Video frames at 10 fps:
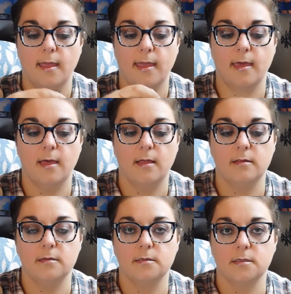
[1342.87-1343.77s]
And
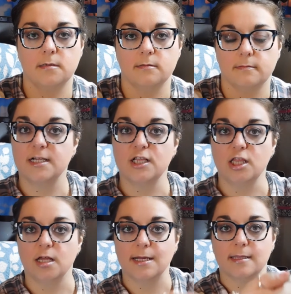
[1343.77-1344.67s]

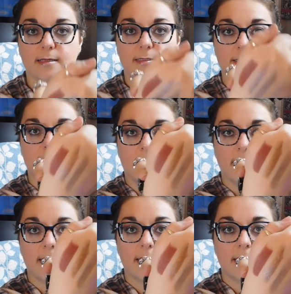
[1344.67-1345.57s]
look at this.
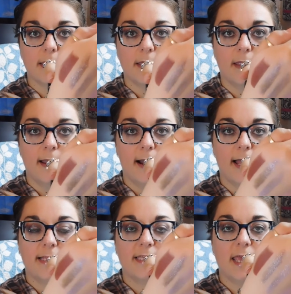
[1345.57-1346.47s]
Like,
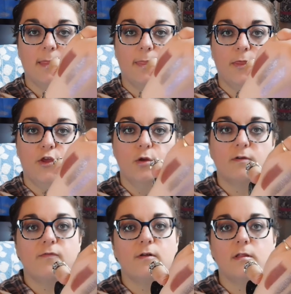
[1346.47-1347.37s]
it's a
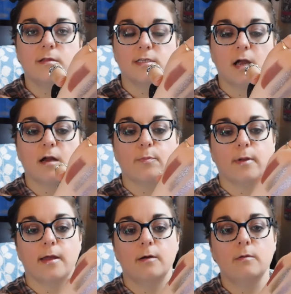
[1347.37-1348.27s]
beautiful dark
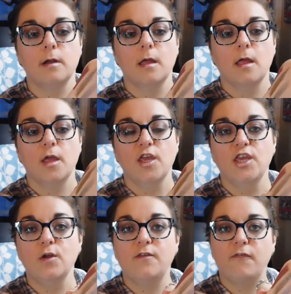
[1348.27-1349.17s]
brown.
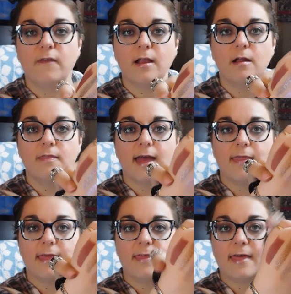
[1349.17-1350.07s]
You'd figure
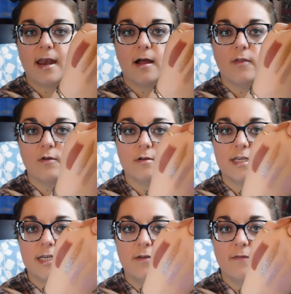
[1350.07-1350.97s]
that, like, that other
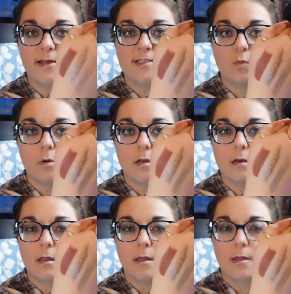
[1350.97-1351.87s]
Too Faced one